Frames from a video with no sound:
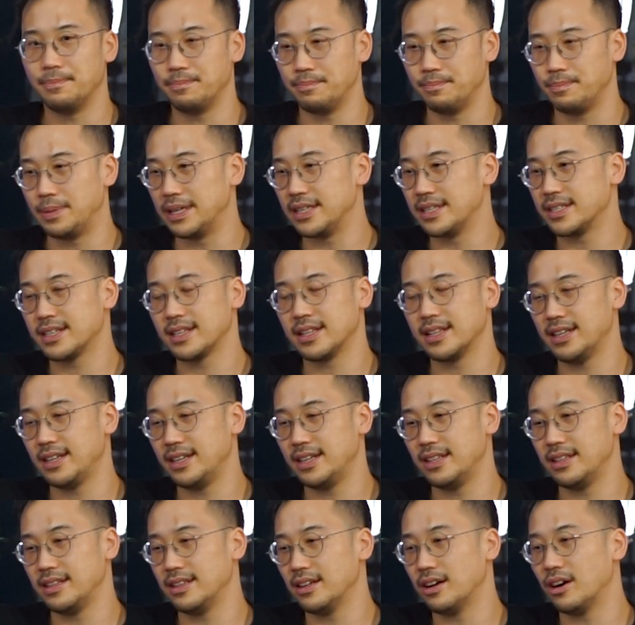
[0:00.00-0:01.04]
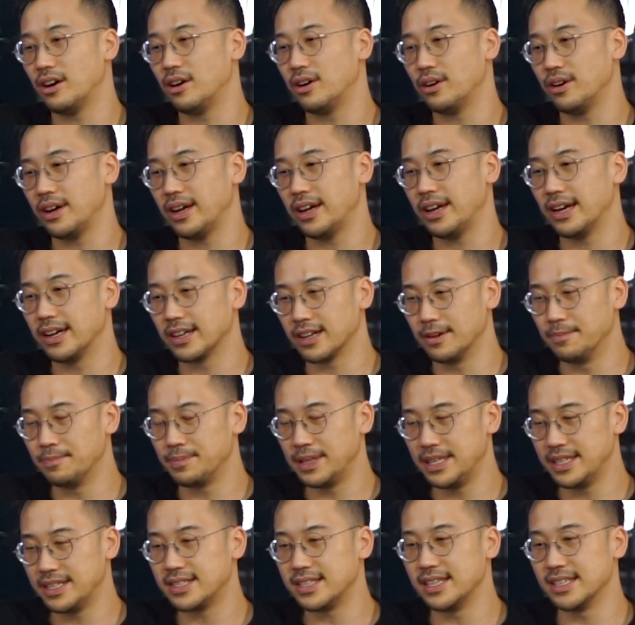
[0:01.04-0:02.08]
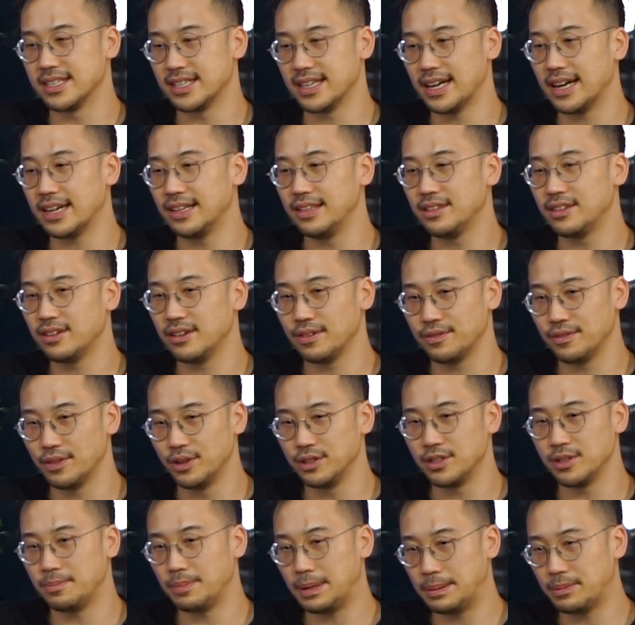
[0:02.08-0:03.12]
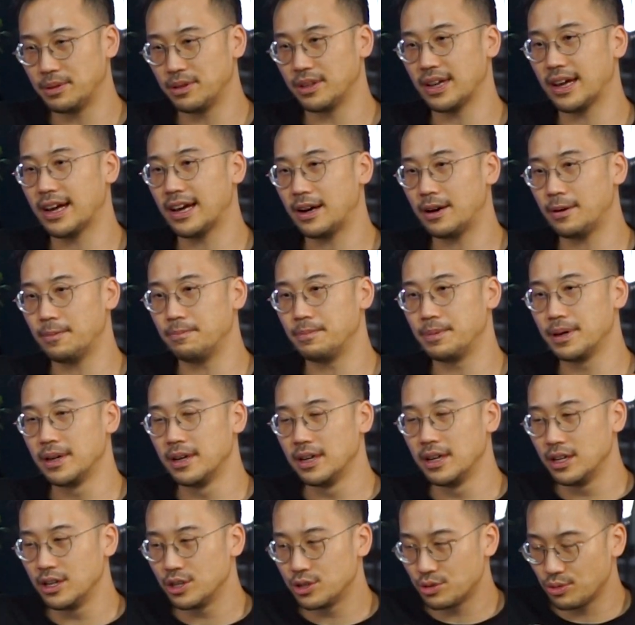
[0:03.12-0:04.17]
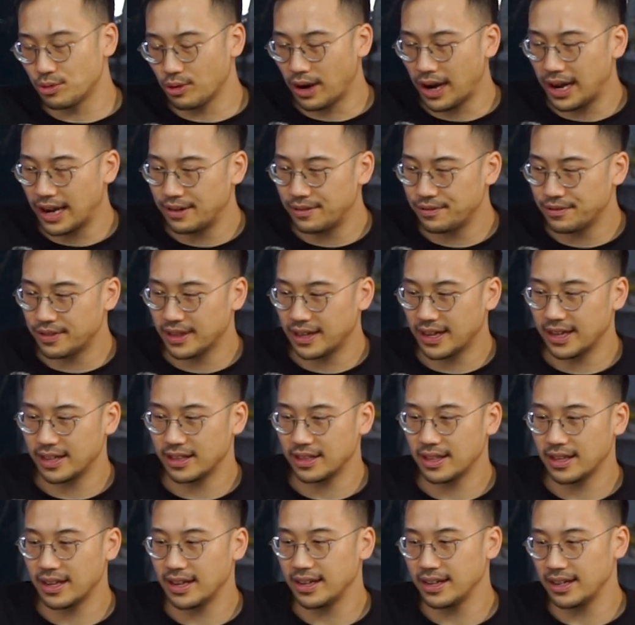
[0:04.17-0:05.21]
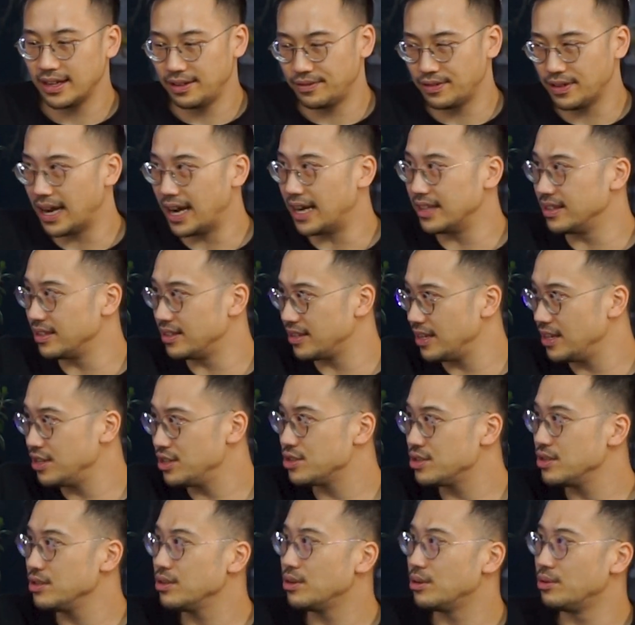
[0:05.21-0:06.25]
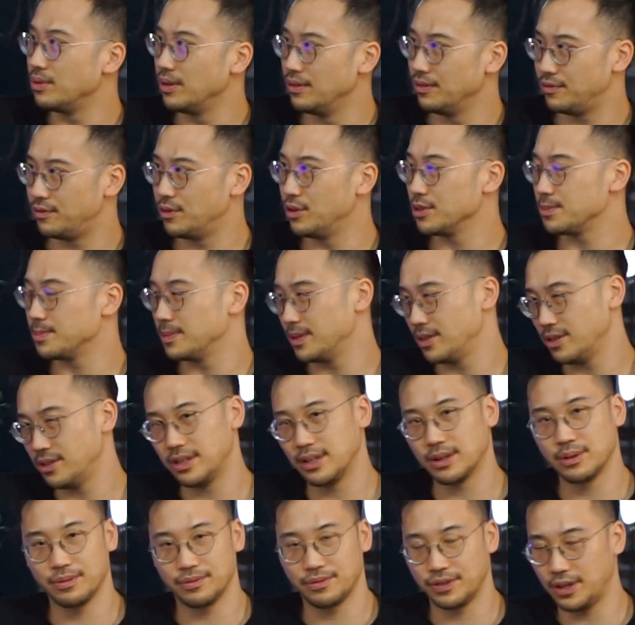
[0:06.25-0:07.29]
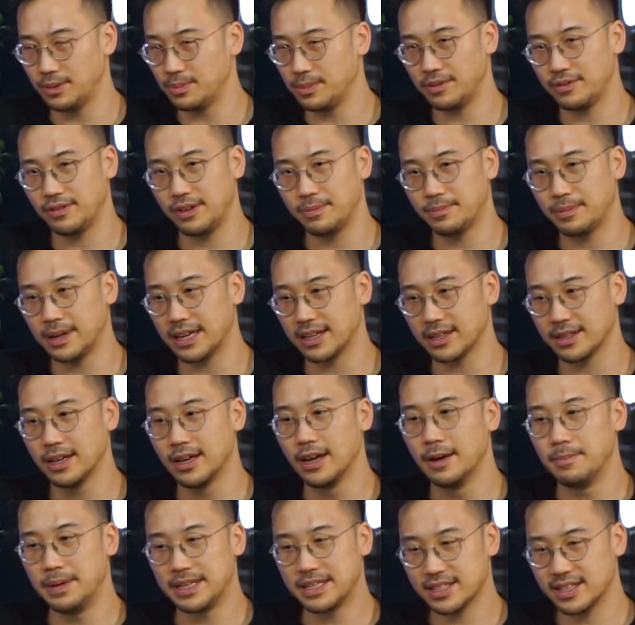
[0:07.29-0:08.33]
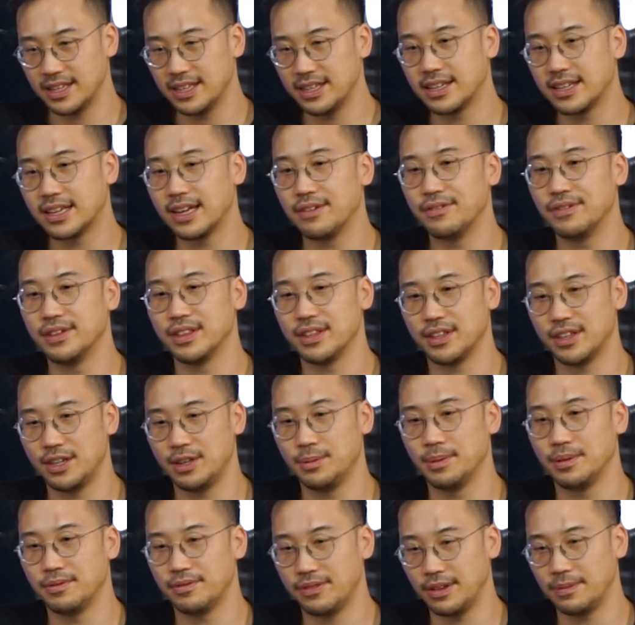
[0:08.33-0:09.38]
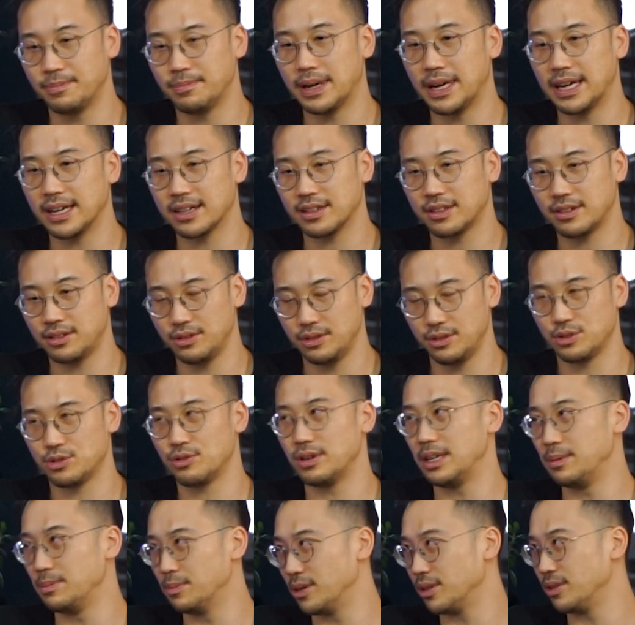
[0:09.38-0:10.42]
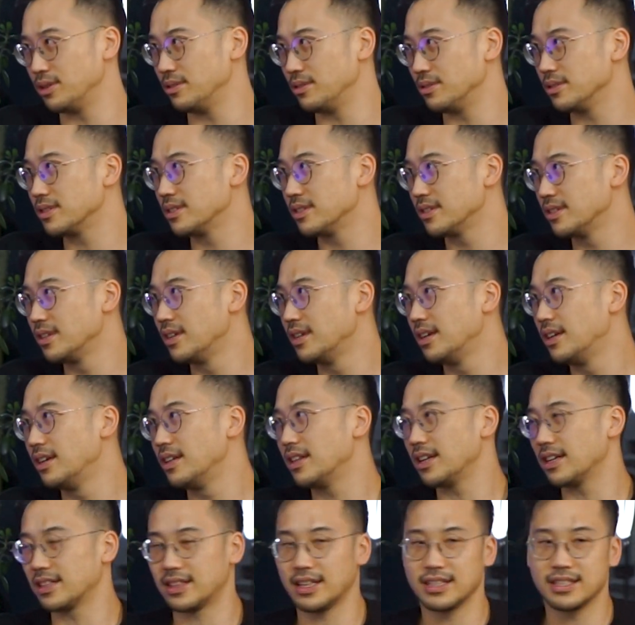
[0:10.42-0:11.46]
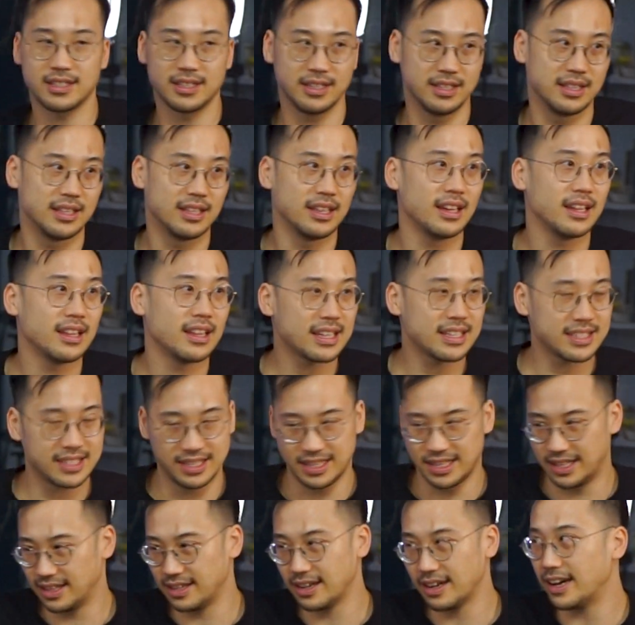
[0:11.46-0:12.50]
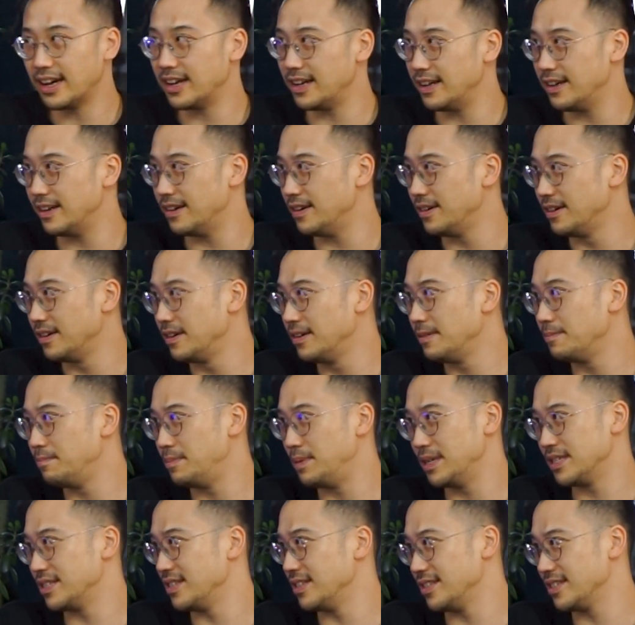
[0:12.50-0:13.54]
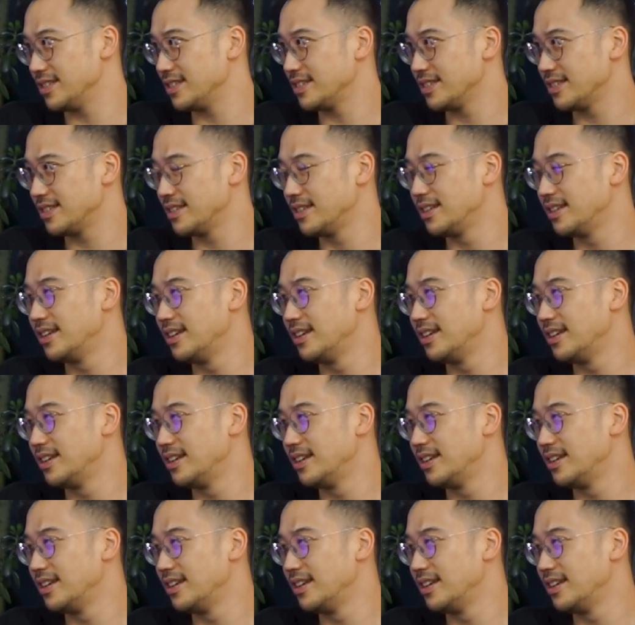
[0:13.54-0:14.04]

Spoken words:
basically are AI companies designed to have loads of people to help drive that either annotation or reinforcement learning with human feedback. Basically giving human feedback to train models. That's an entire business.